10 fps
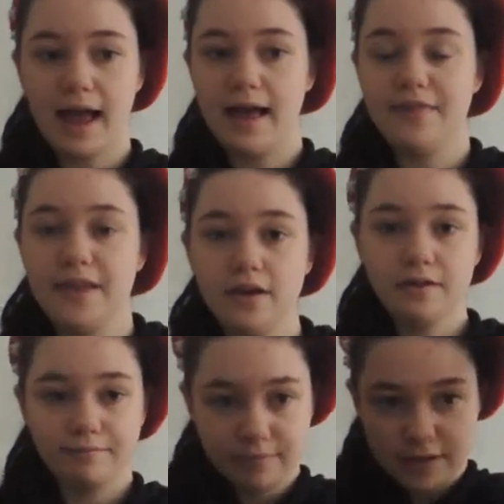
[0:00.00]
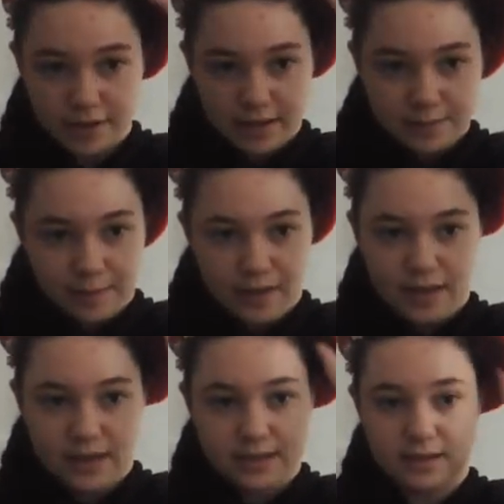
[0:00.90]
And there you go. So there's my
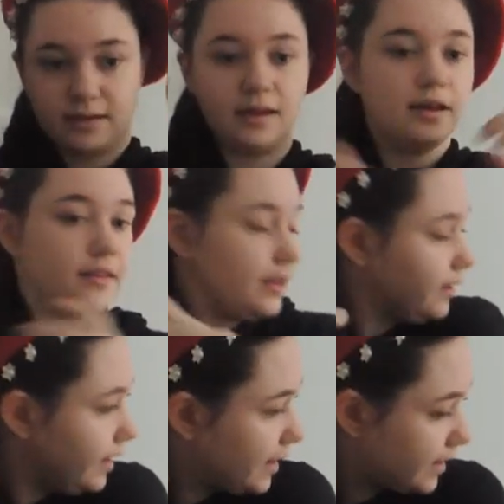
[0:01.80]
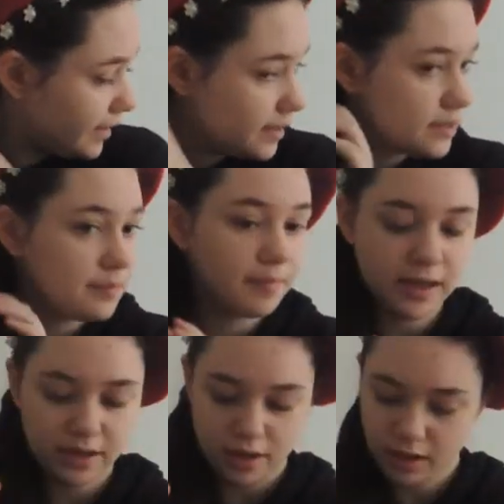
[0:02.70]
Millie Dickson thing and
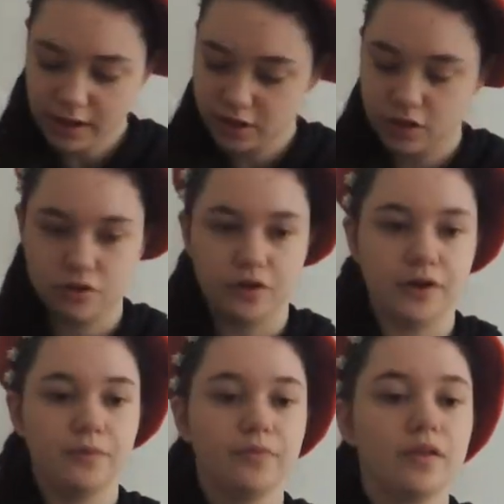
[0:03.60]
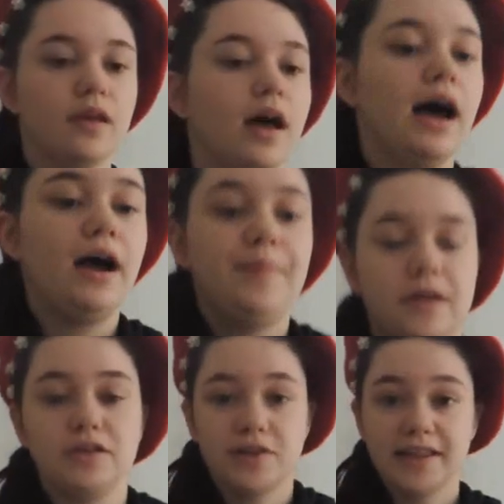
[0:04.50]
my curling tutorial. I hope
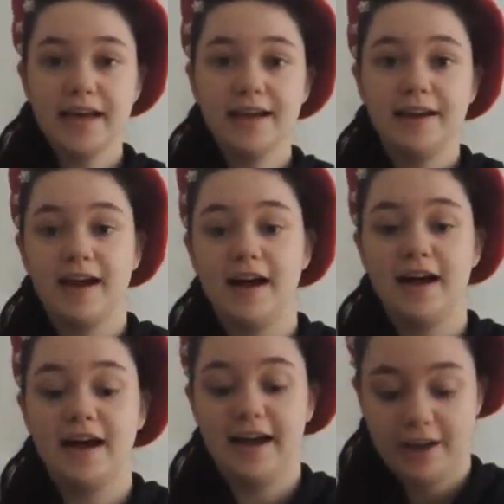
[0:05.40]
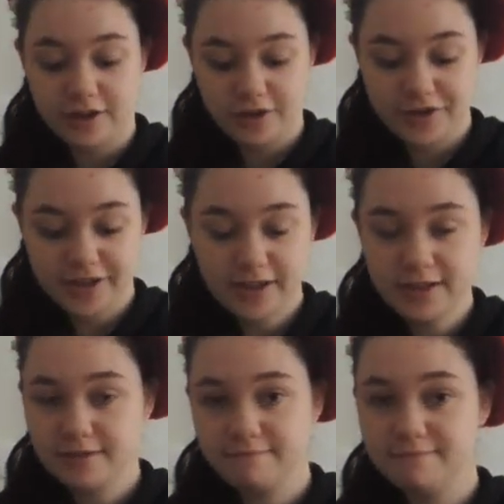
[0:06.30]
you enjoyed that and can use it.